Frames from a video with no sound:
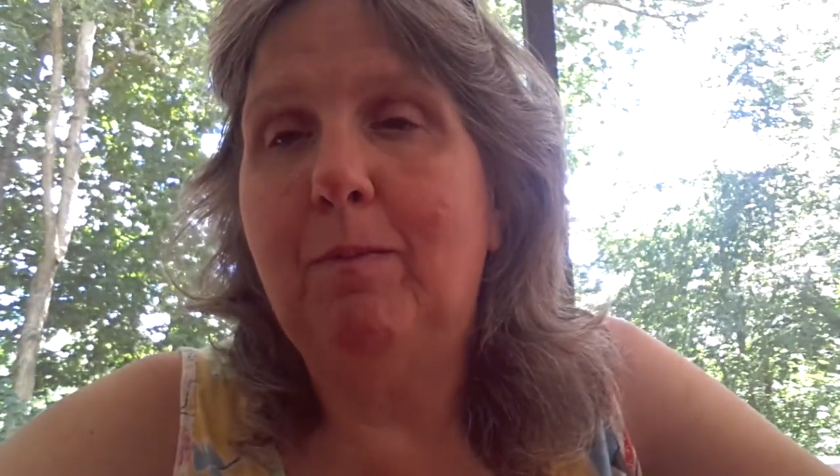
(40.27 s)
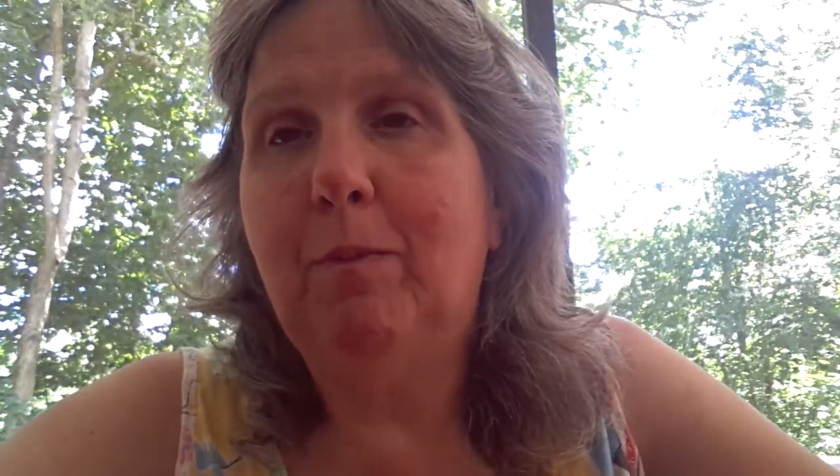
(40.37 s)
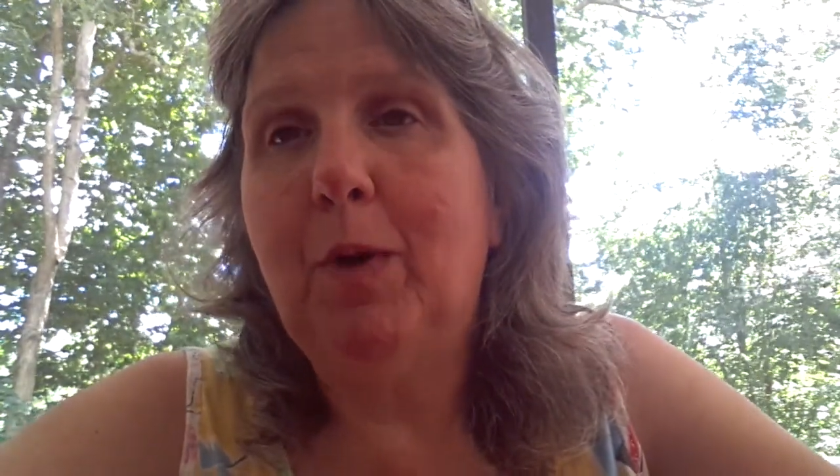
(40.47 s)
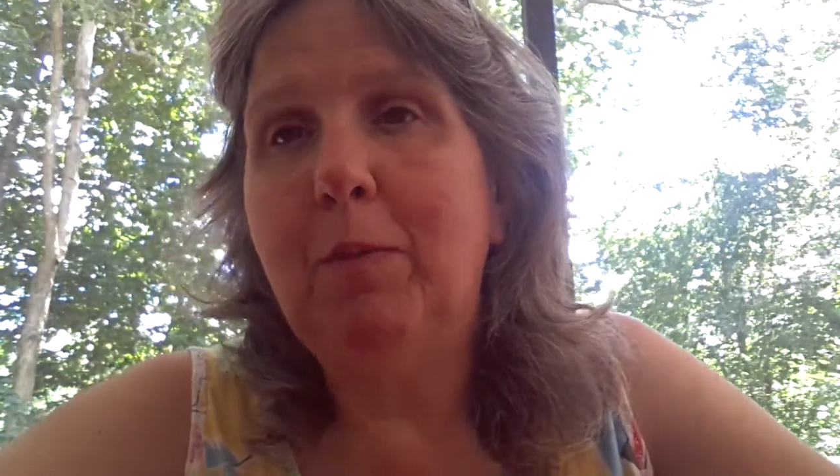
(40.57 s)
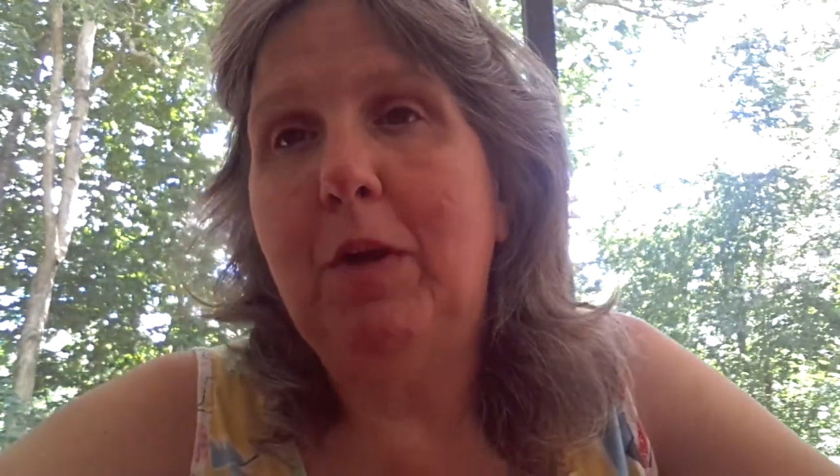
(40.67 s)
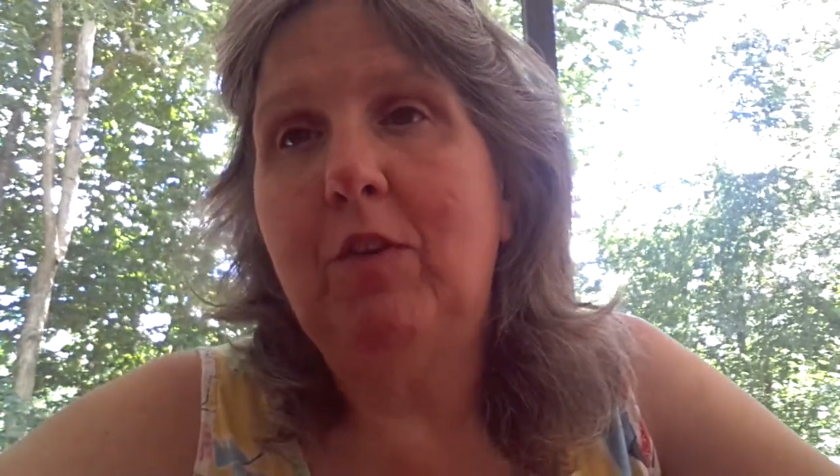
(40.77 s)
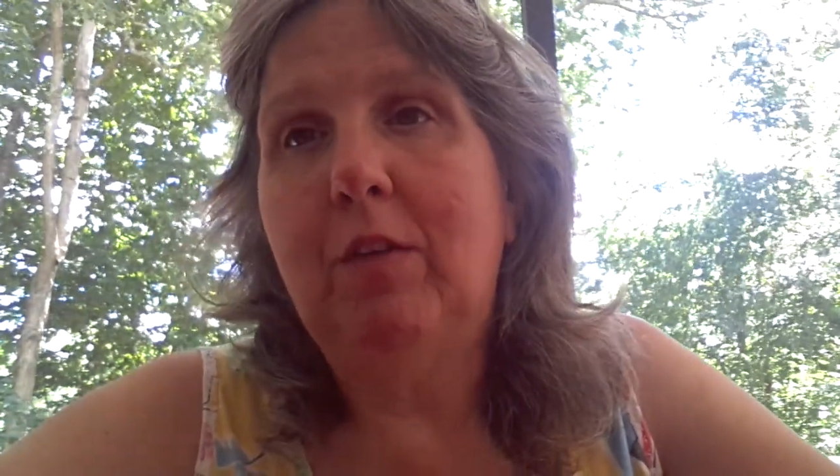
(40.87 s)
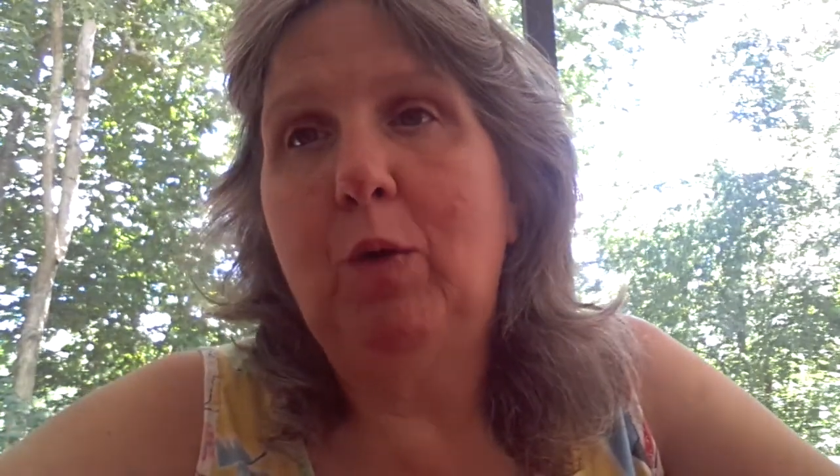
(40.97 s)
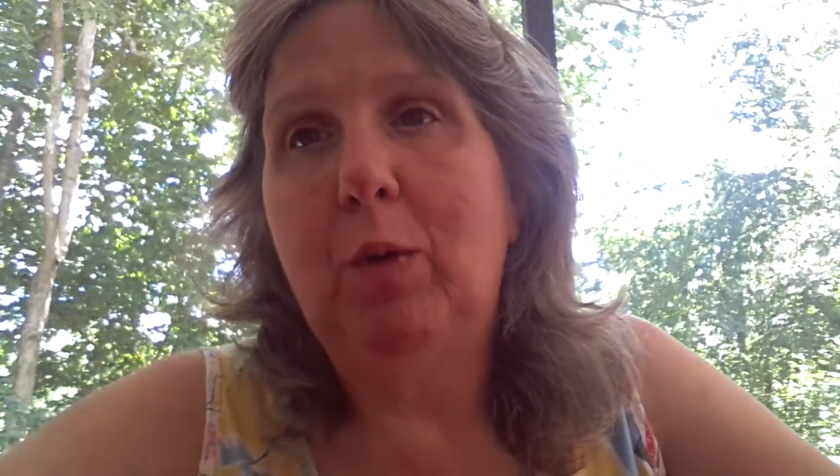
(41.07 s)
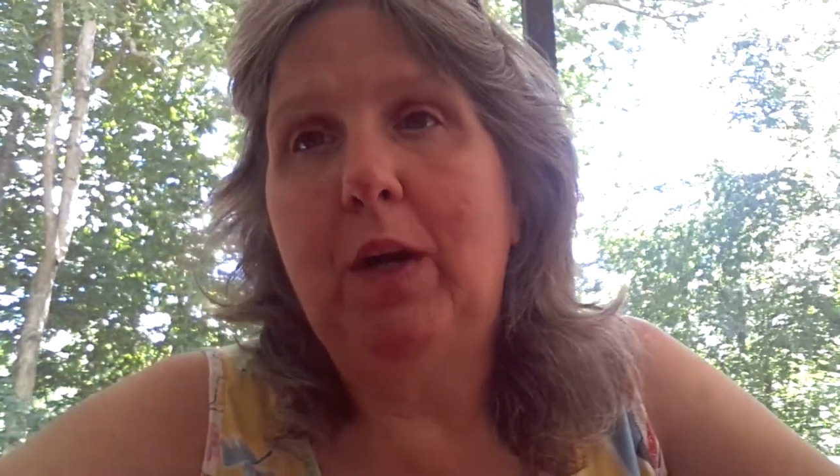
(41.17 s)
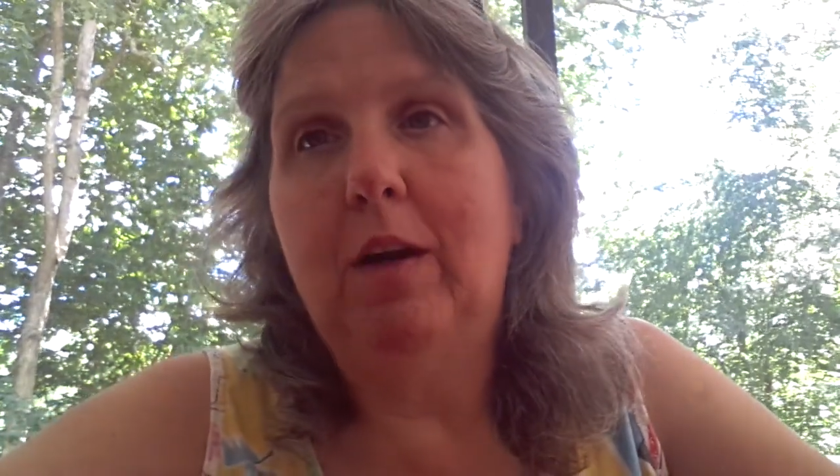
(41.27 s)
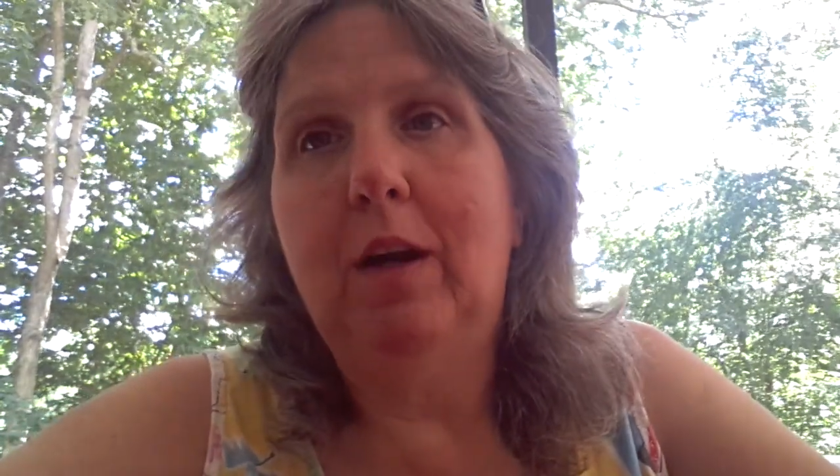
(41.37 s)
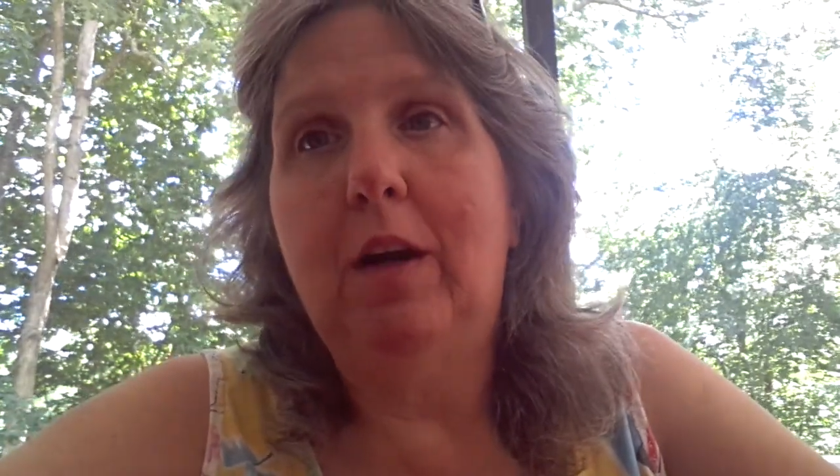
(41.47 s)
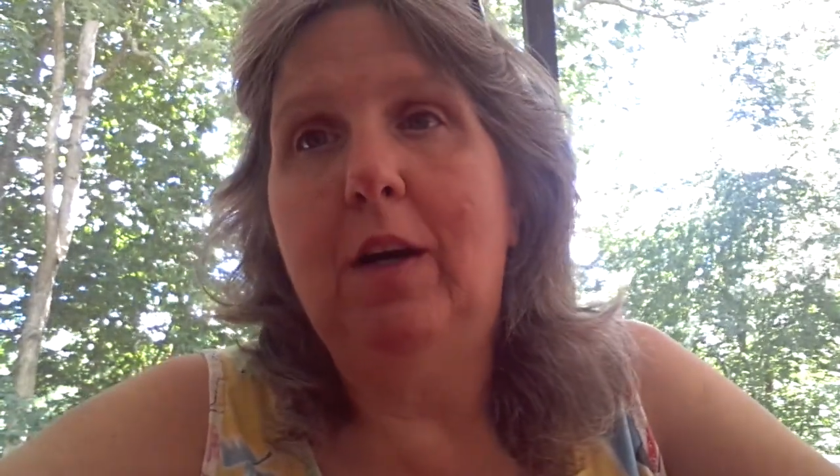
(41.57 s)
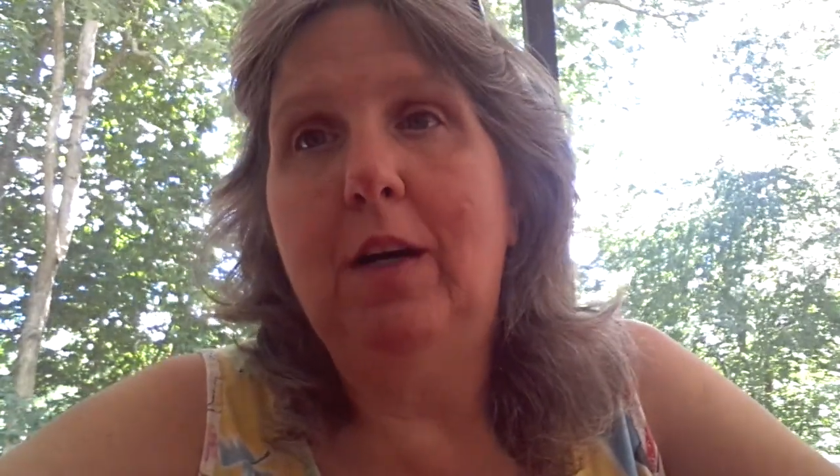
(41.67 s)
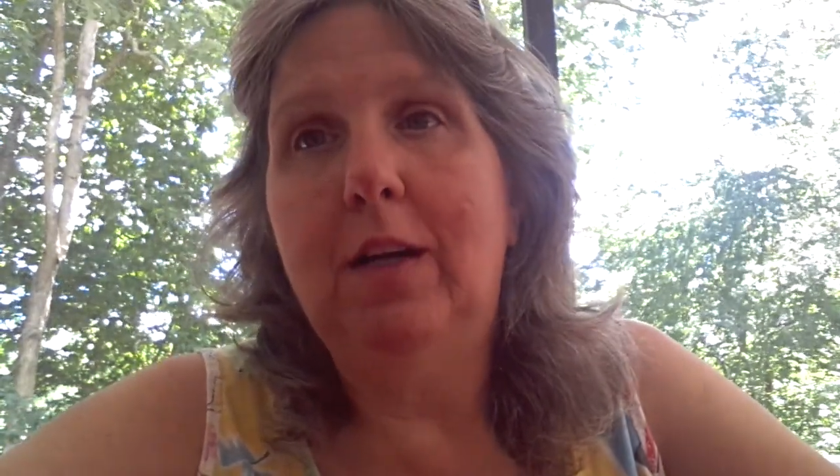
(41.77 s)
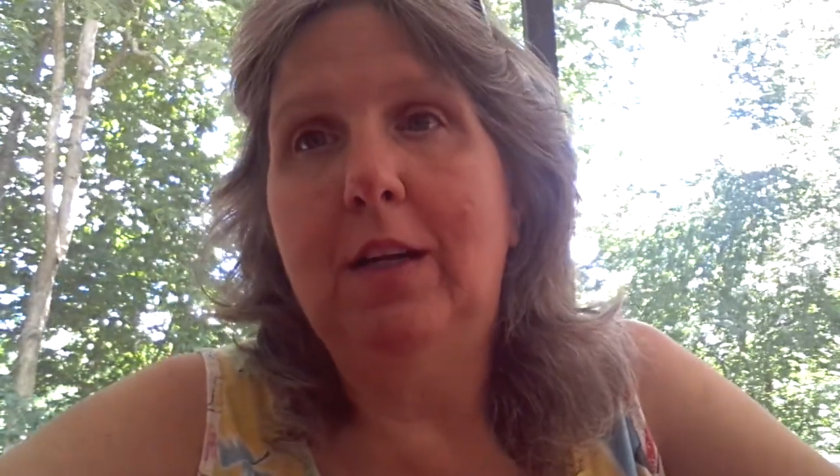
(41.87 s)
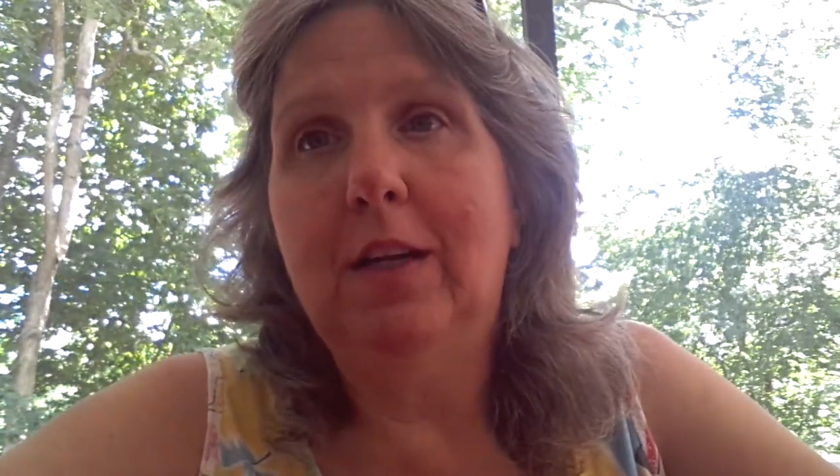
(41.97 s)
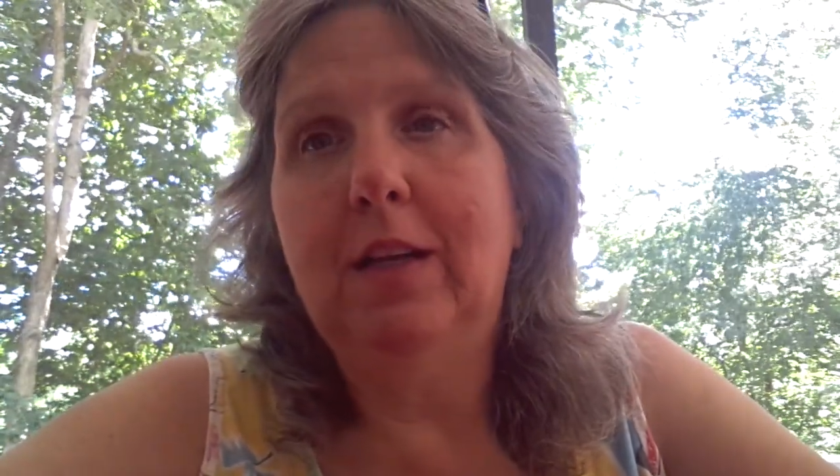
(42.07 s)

pretty much everywhere on